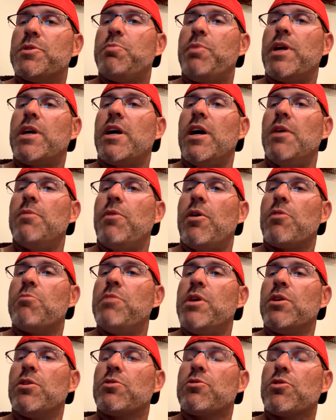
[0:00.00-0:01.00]
become our
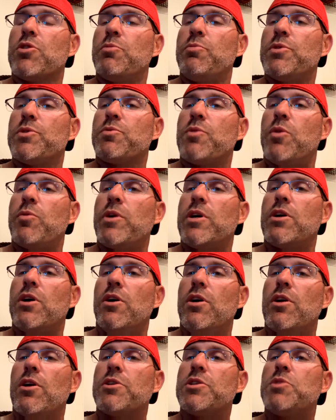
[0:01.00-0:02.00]
middle group, is what we
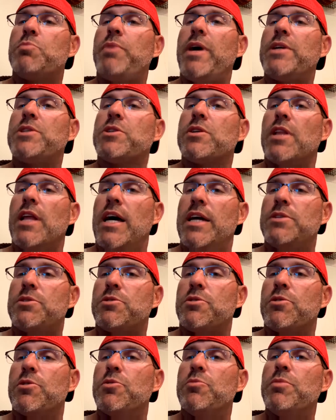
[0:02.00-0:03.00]
call our specialized
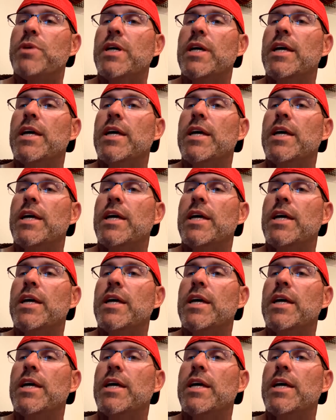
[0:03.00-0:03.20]
group.